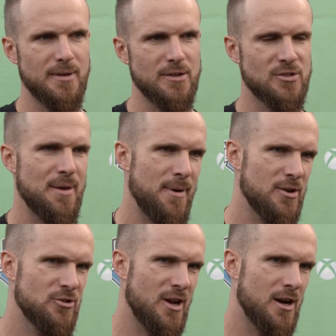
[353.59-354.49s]
I just came out
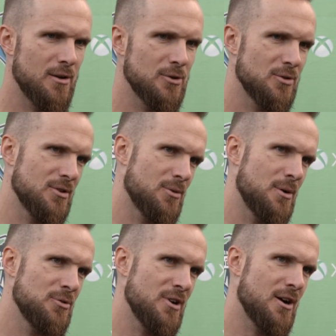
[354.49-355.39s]
of the shower, which was a
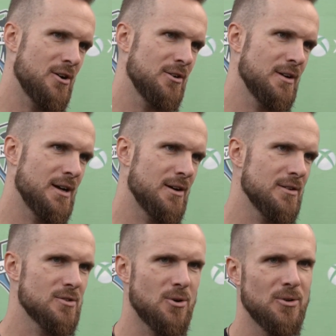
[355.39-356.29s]
warm shower. Now
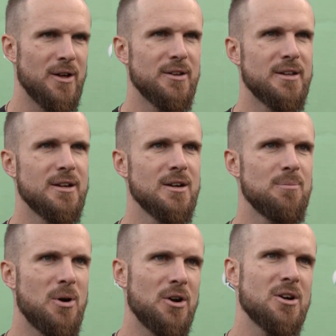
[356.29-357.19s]
it's cold out here.
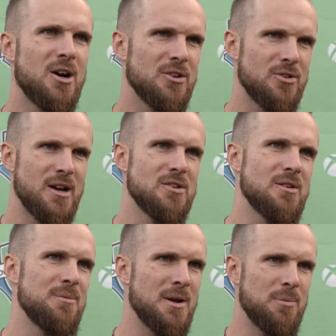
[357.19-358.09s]
Part of contrast,
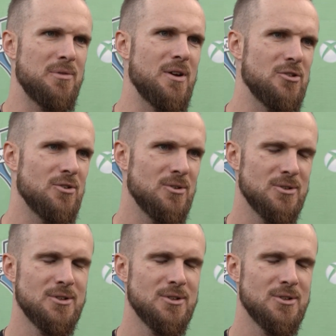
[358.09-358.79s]
I'm being a professional.